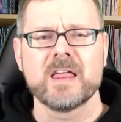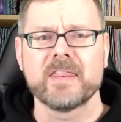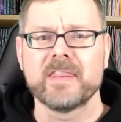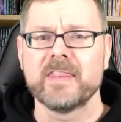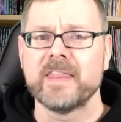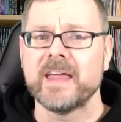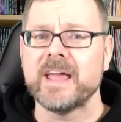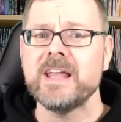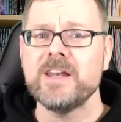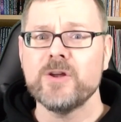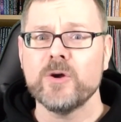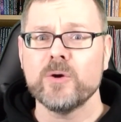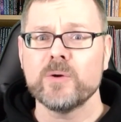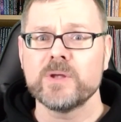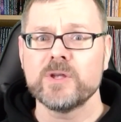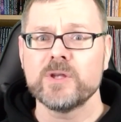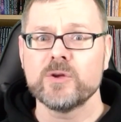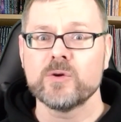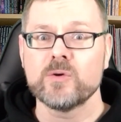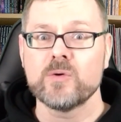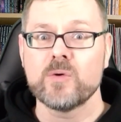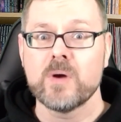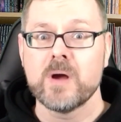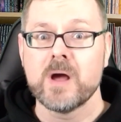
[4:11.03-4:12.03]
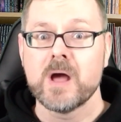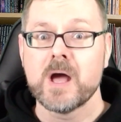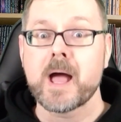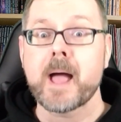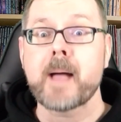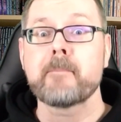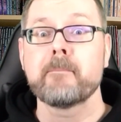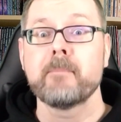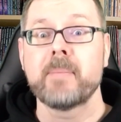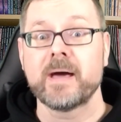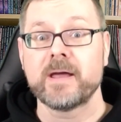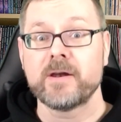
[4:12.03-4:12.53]
They know you
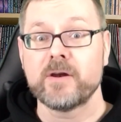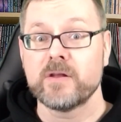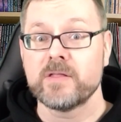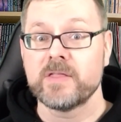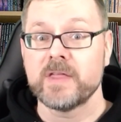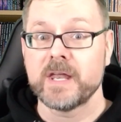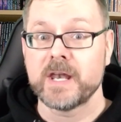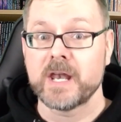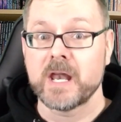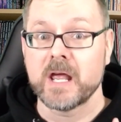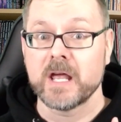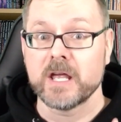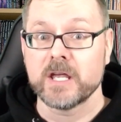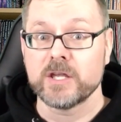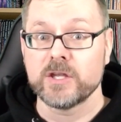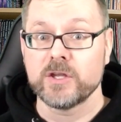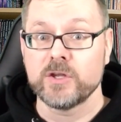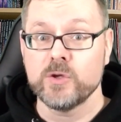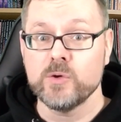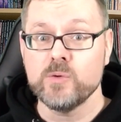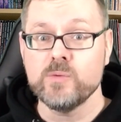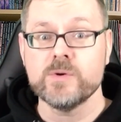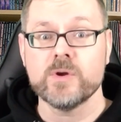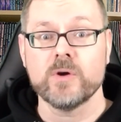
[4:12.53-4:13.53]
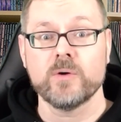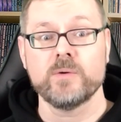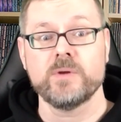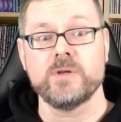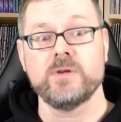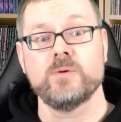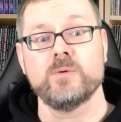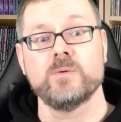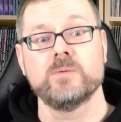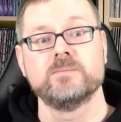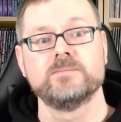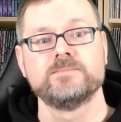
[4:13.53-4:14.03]
better than you know
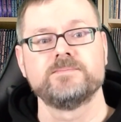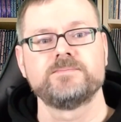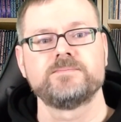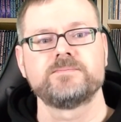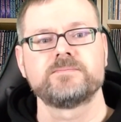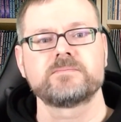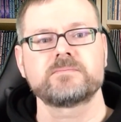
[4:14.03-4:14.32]
you.